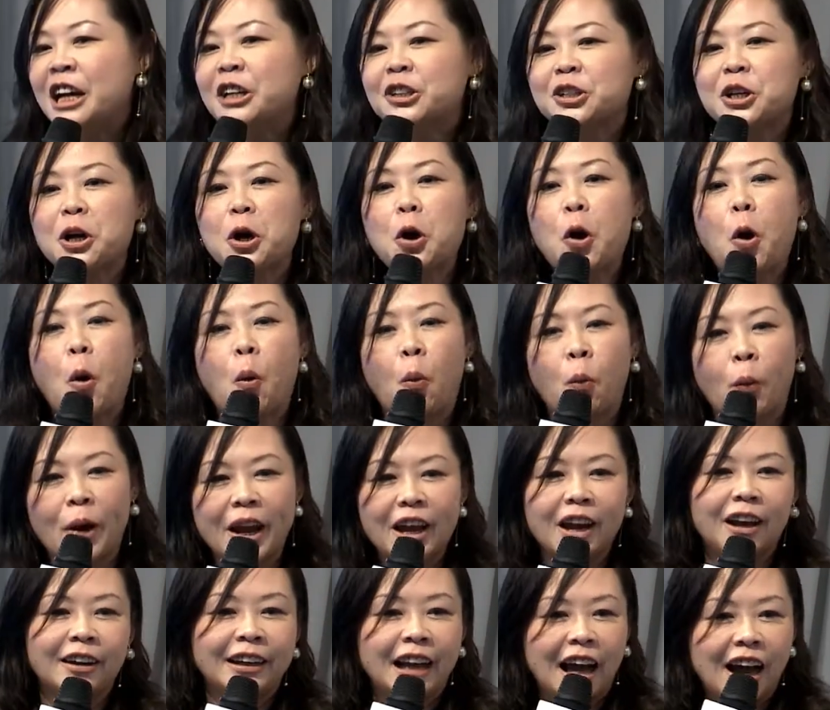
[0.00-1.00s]
So
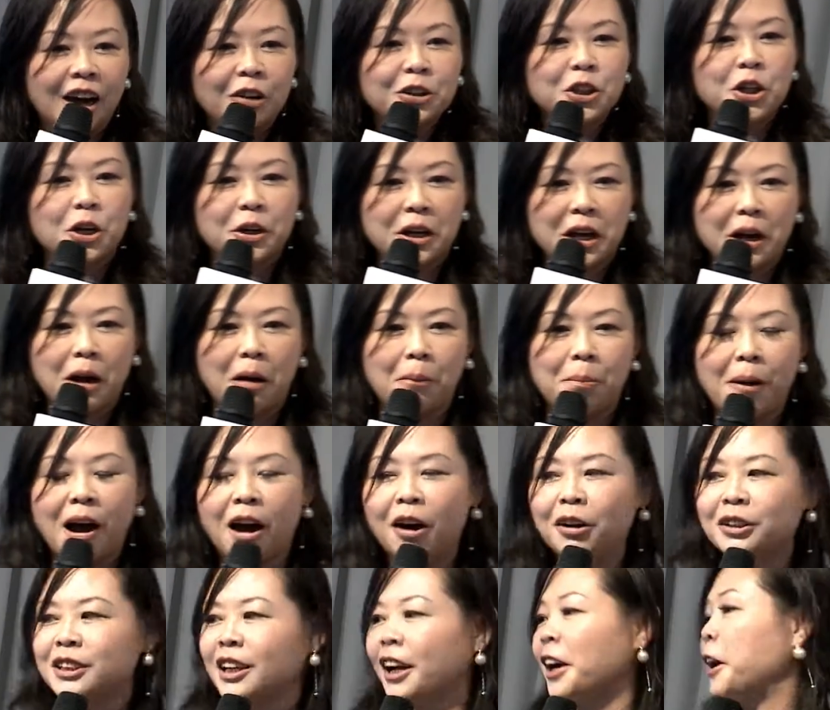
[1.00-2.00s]
we are now talking
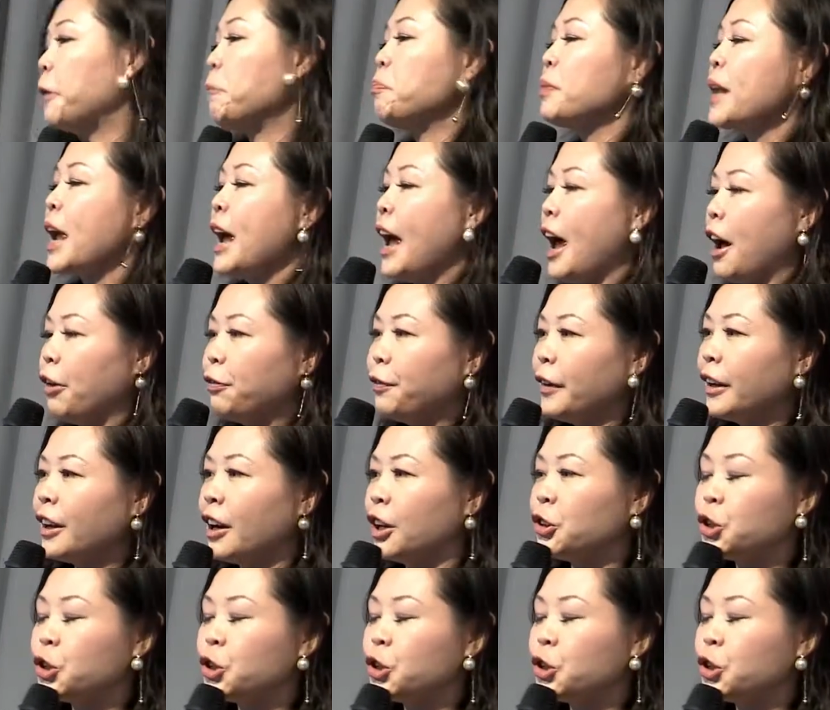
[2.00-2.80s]
about having